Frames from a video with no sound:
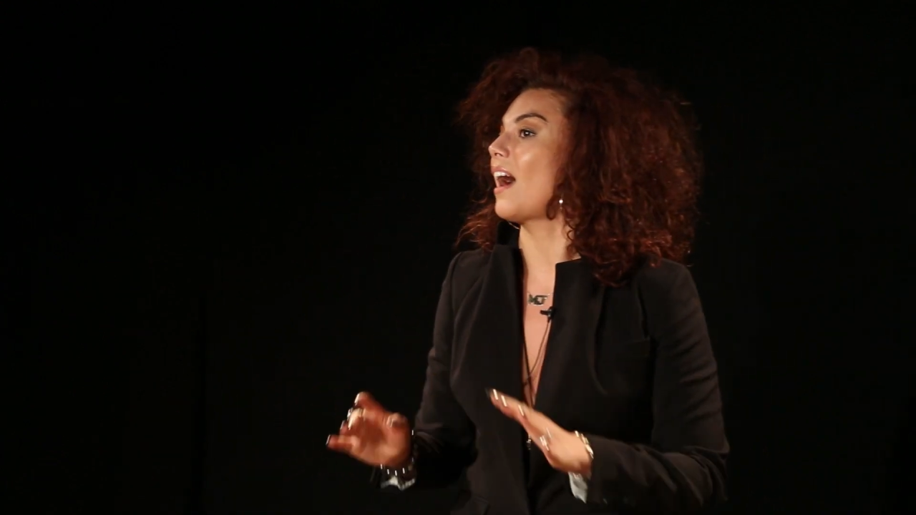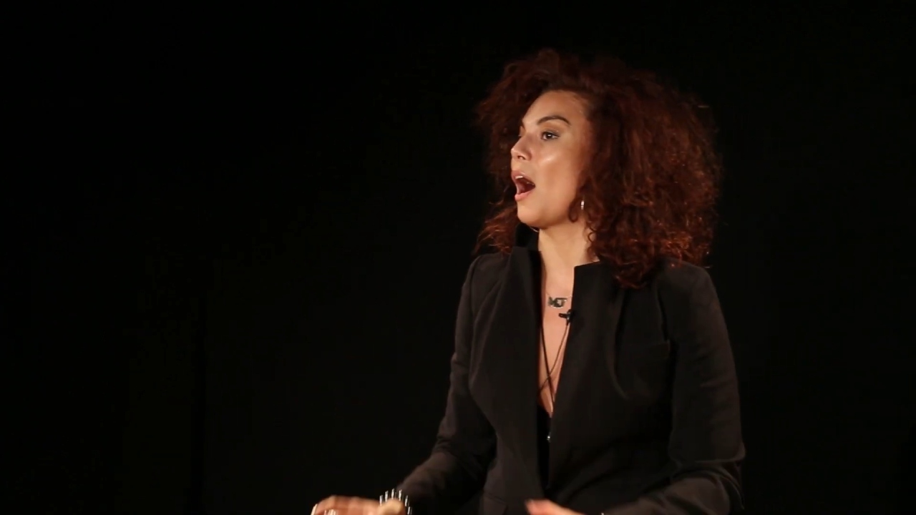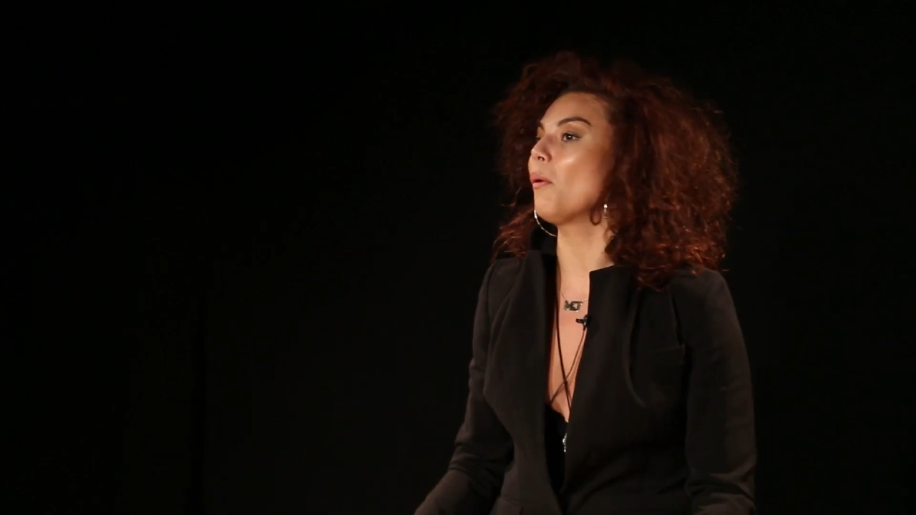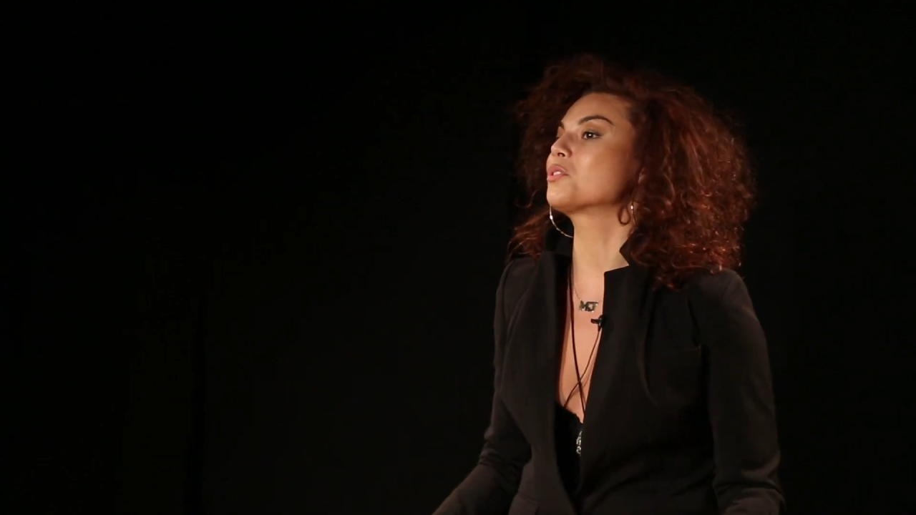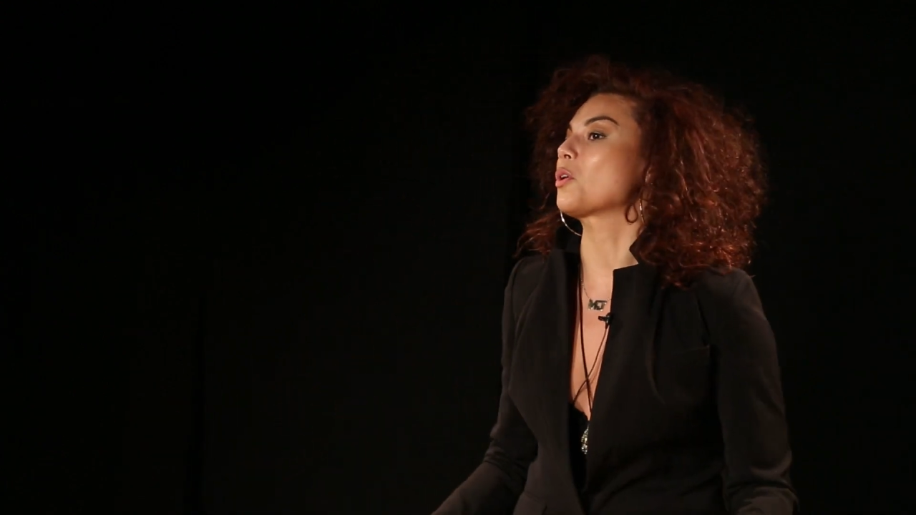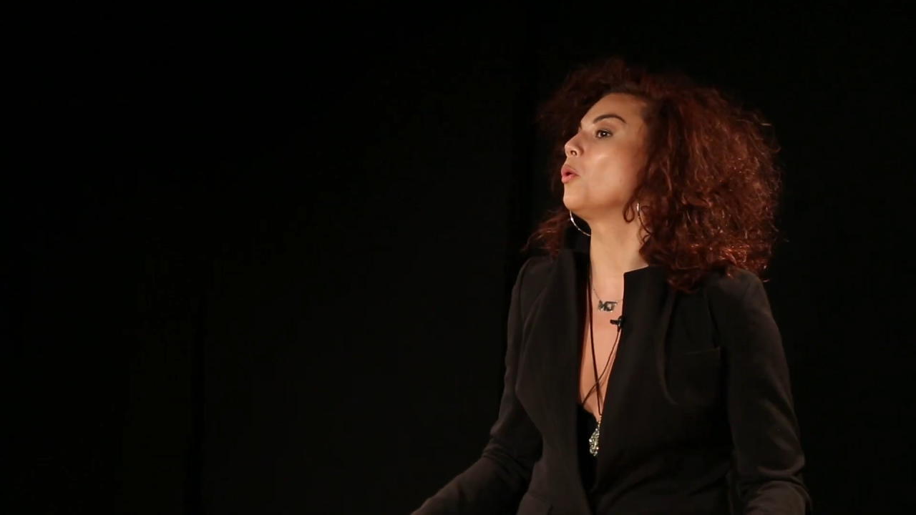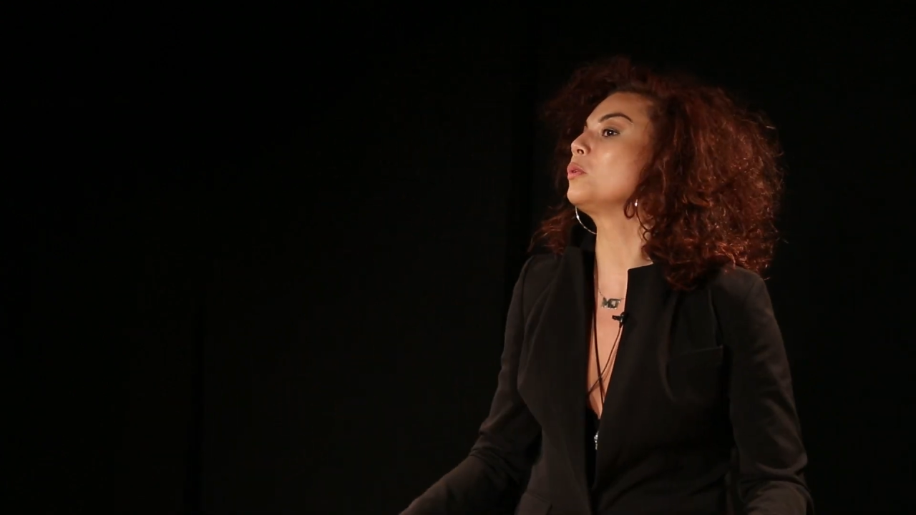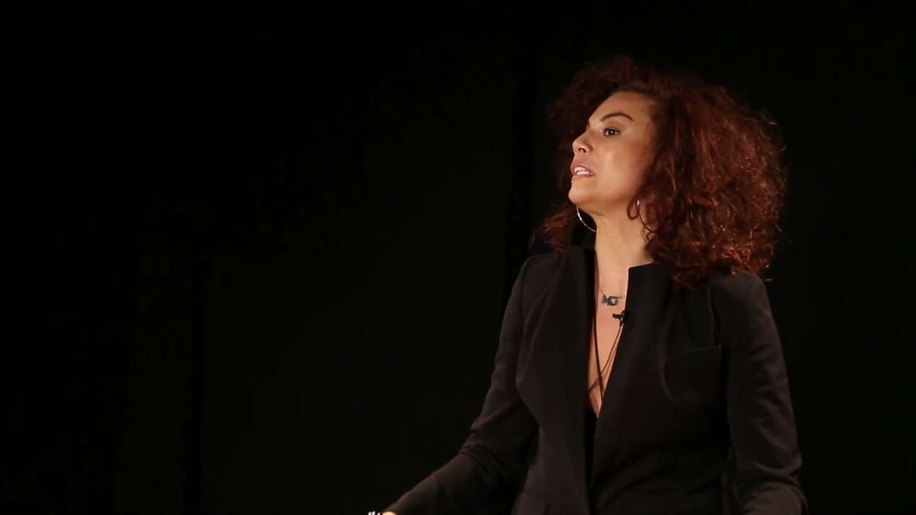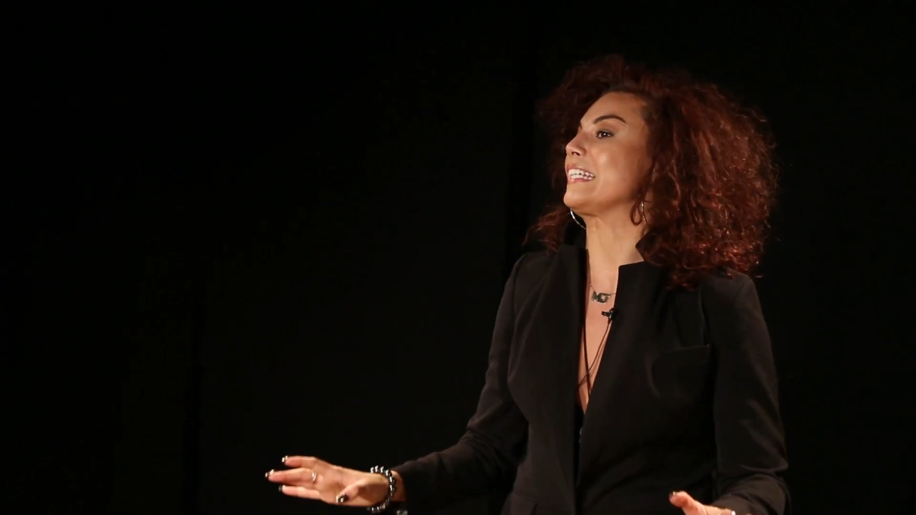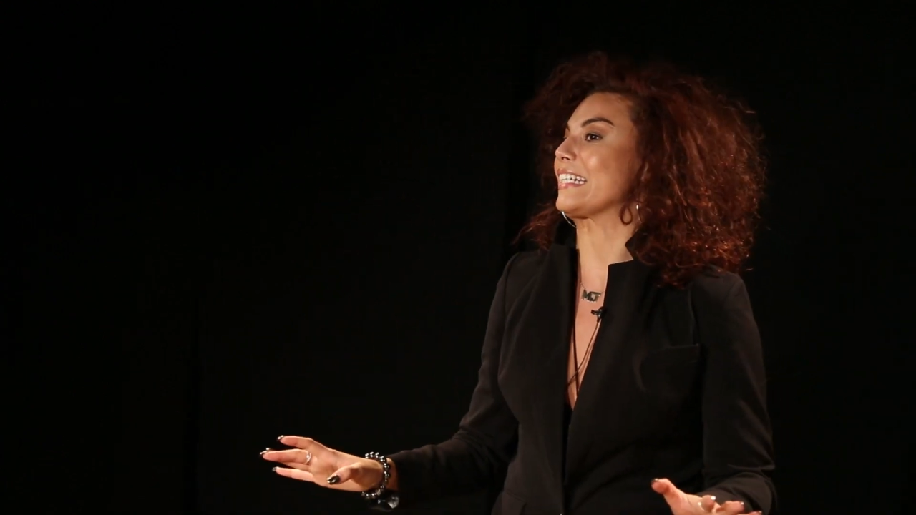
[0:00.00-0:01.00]
I was
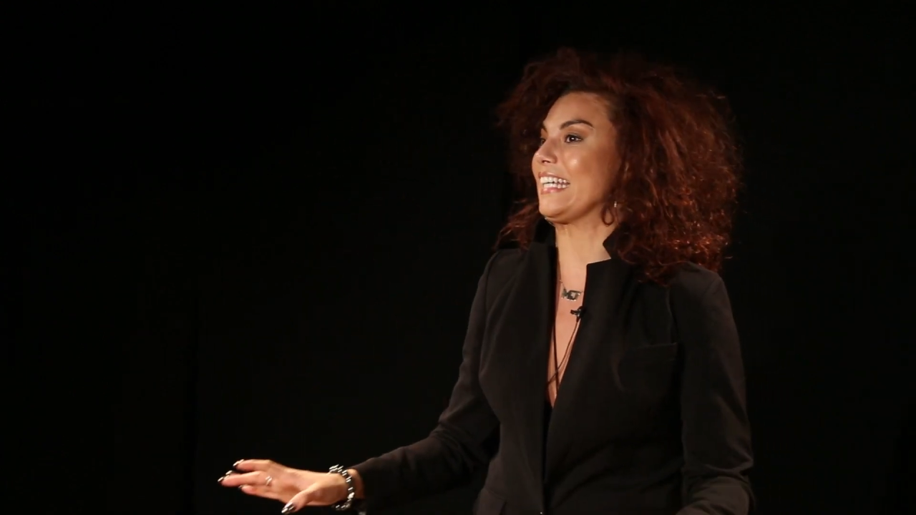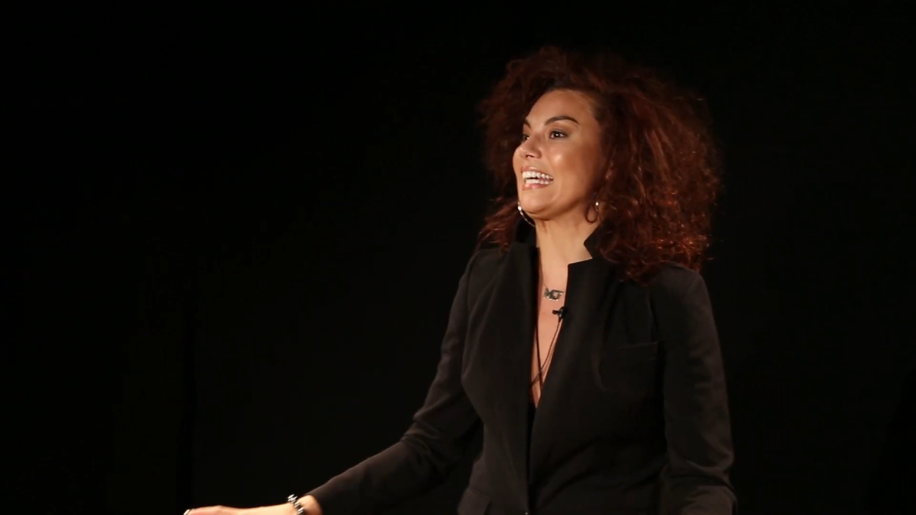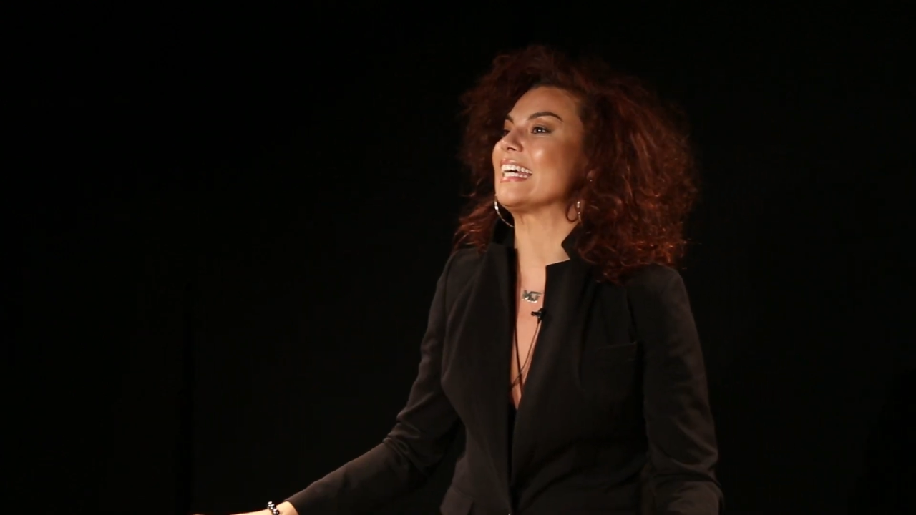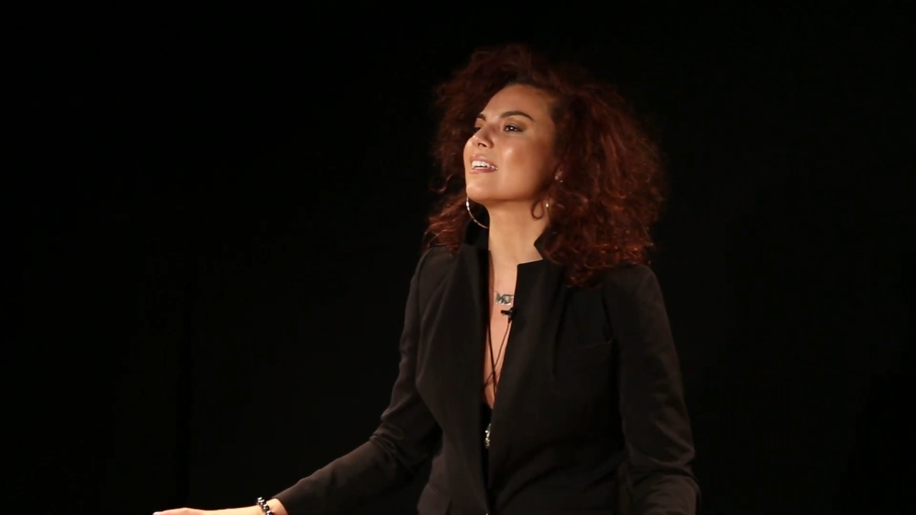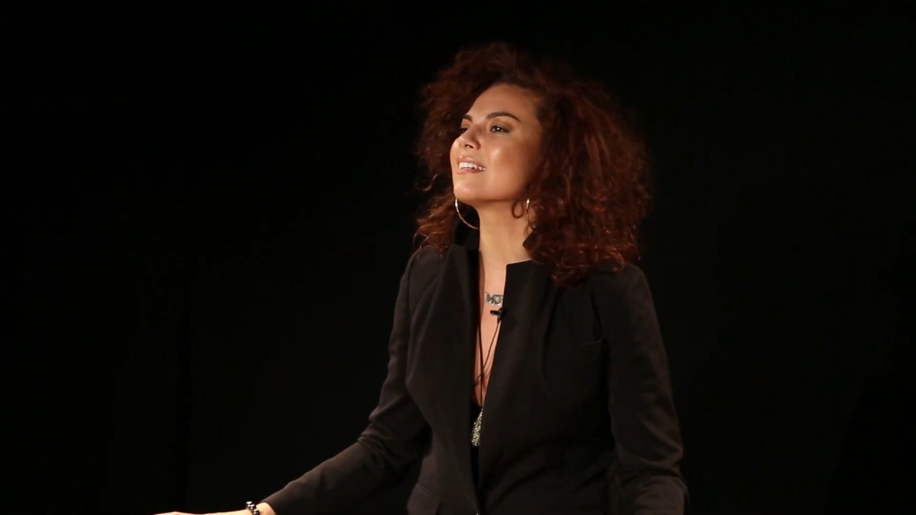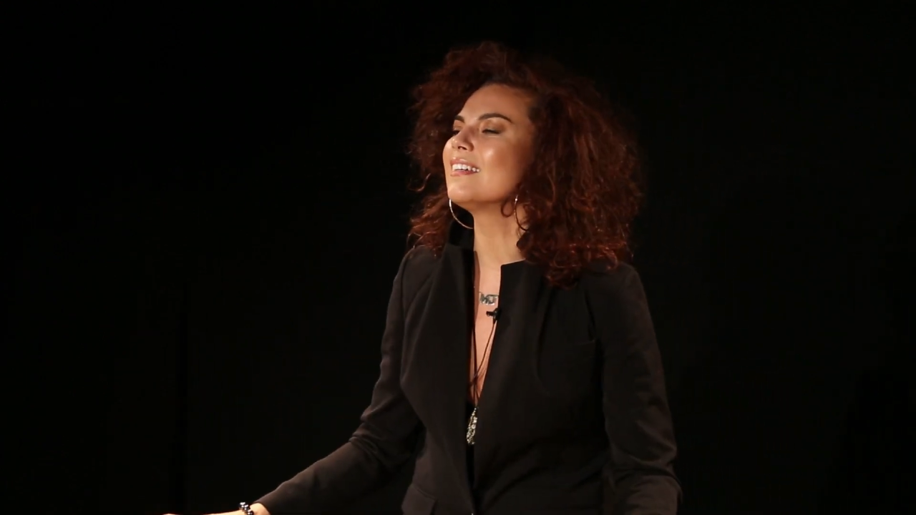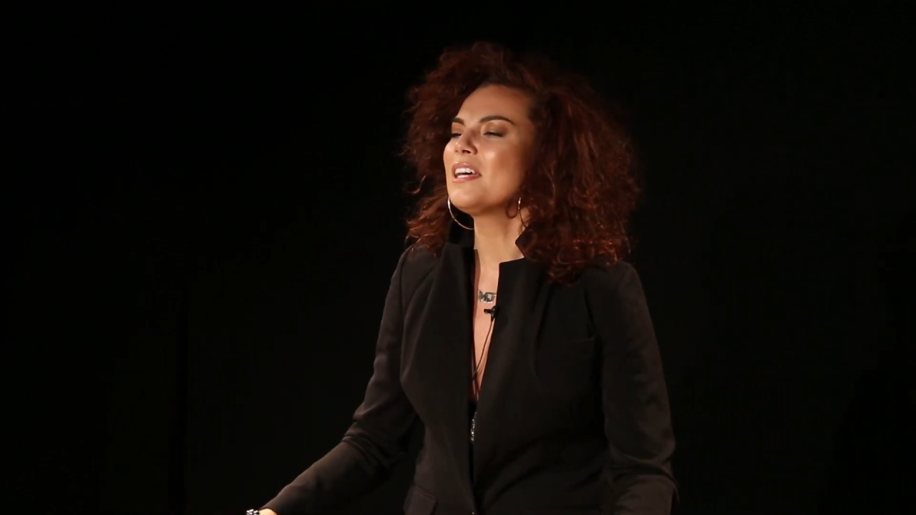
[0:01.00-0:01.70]
only a kid.